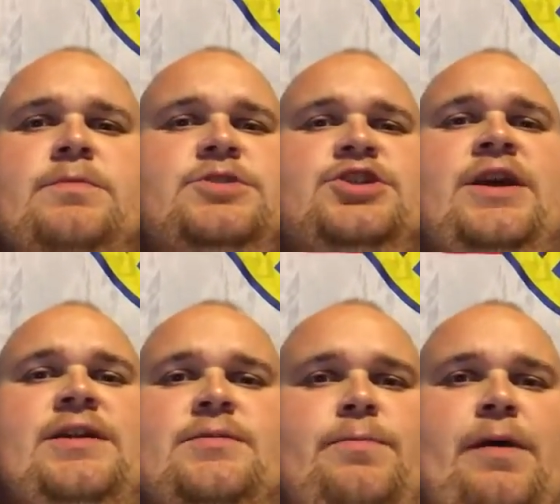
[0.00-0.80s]

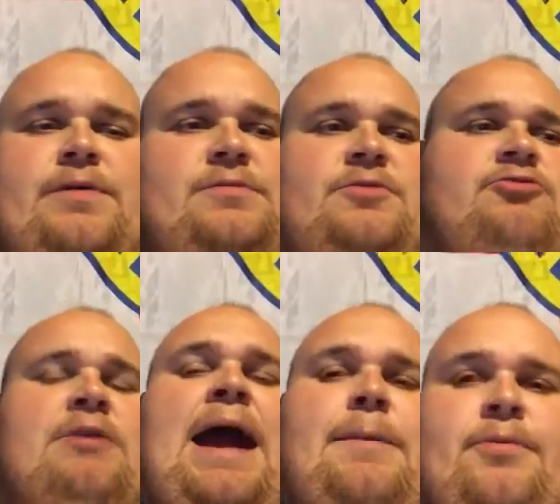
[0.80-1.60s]
shit but
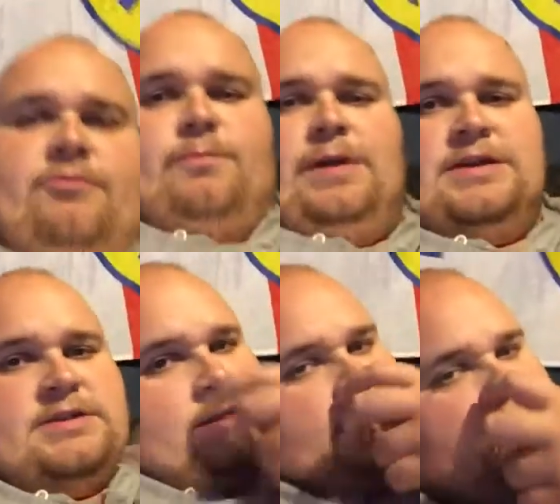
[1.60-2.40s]
crap
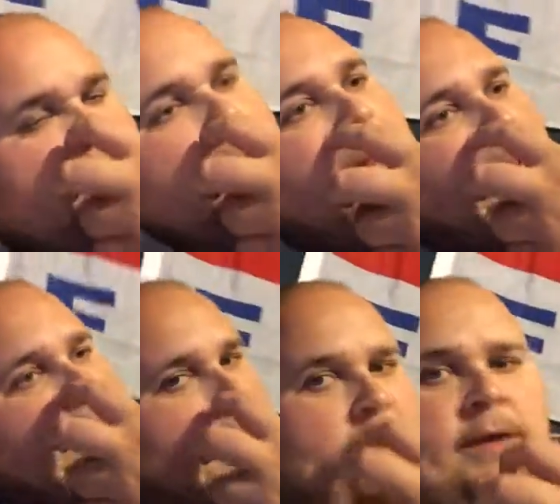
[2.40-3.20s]
basically
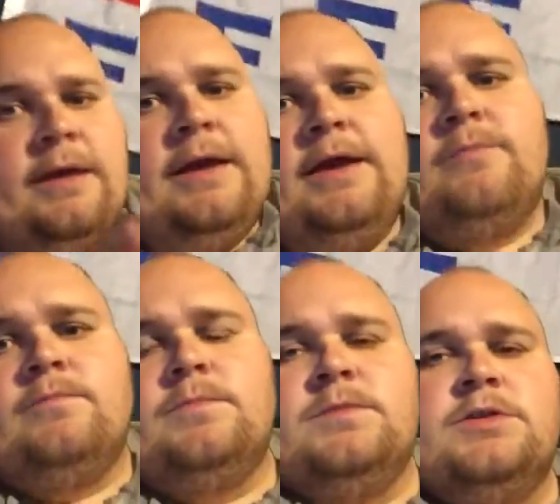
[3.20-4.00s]
and
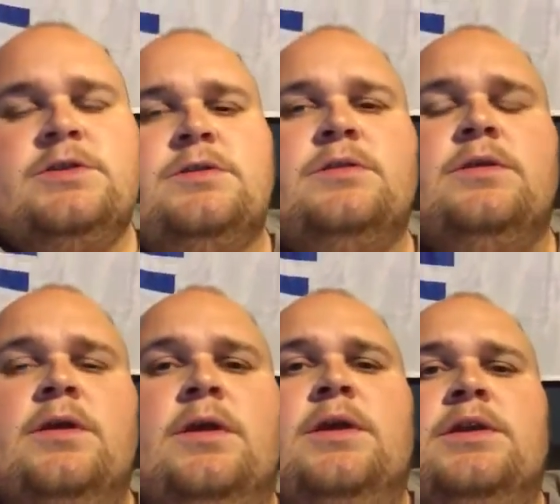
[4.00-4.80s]
um,
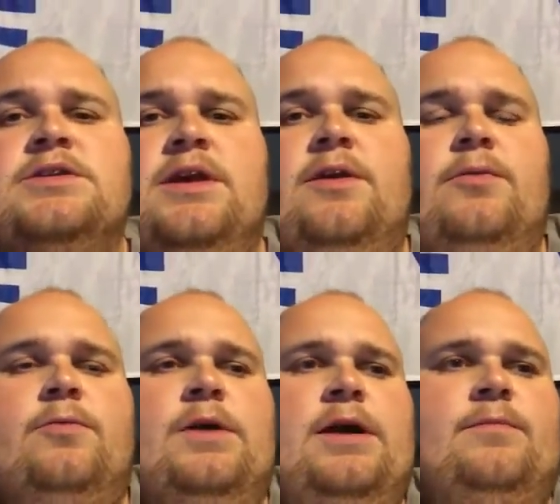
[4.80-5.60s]

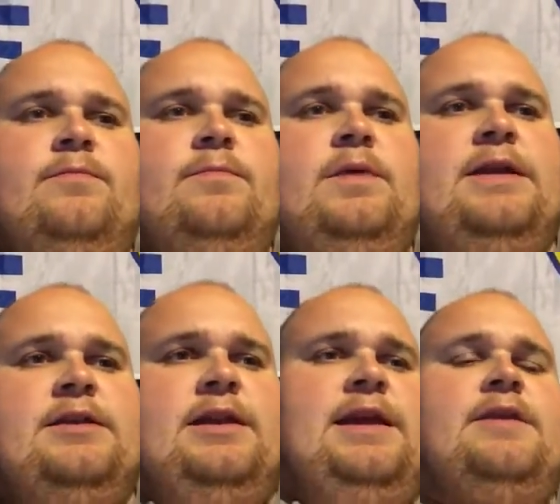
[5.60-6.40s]
so um, I
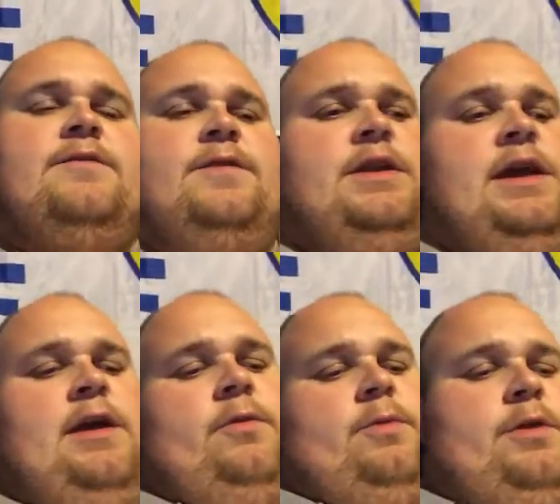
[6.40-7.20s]
deleted the
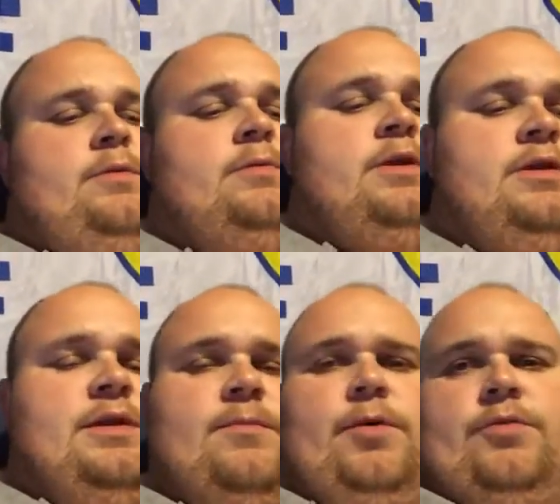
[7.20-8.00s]
video and, and
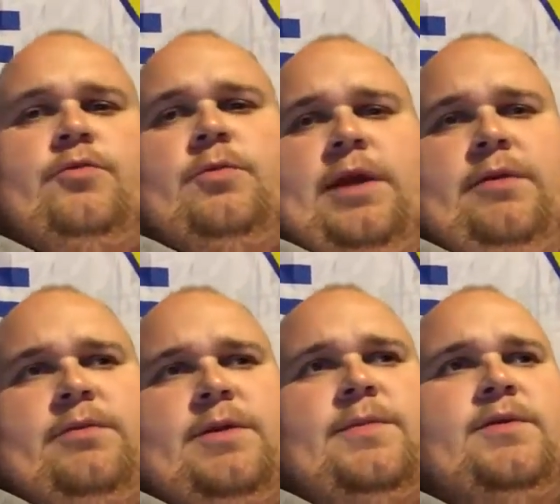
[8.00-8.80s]
didn't bother
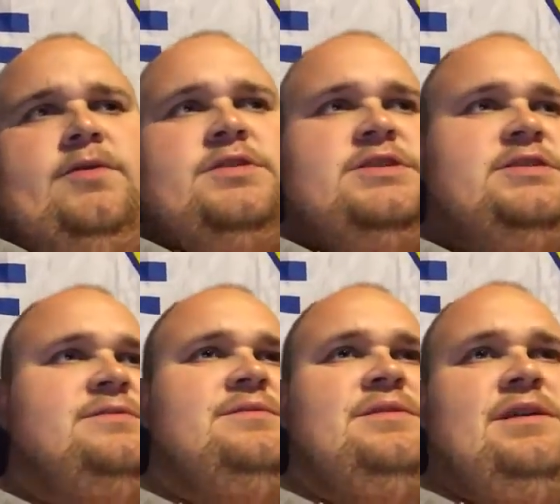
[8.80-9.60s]
uploading it
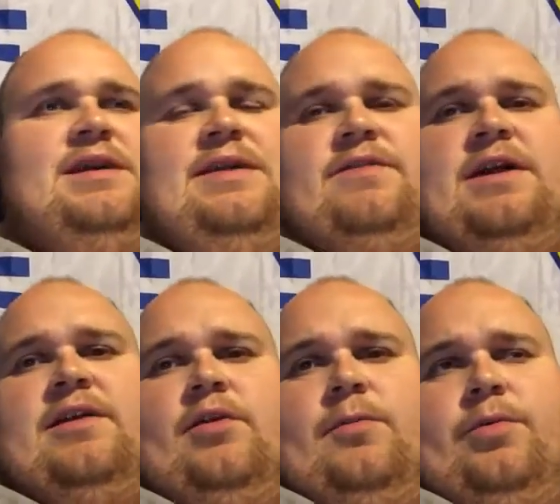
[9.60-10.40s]
because even
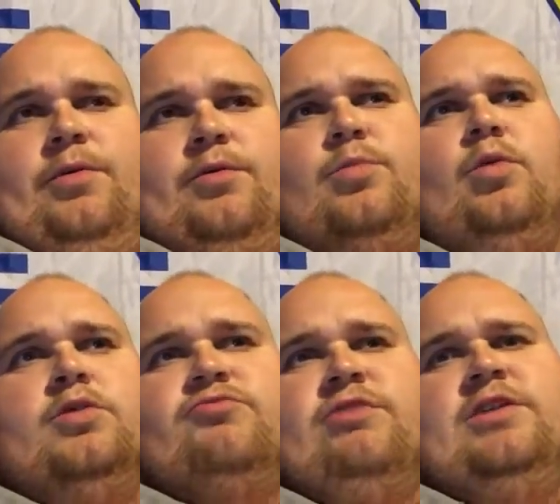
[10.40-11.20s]
I got bored
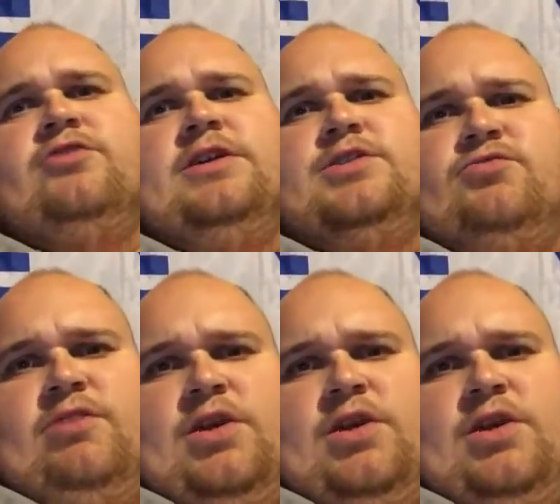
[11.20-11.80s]
what, re, trying to